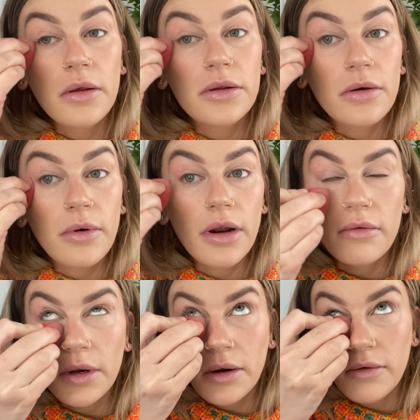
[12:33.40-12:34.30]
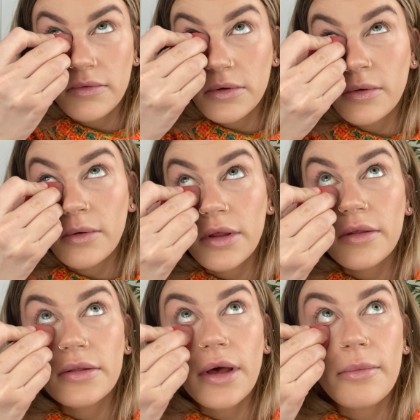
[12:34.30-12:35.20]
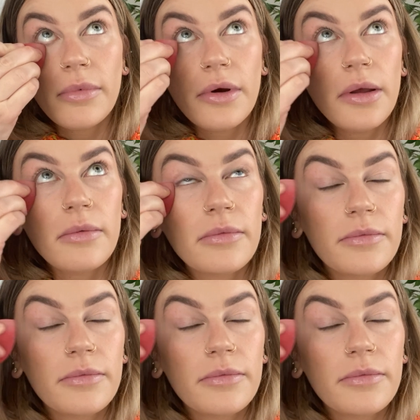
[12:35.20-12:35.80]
So whatever you're comfortable with at that point.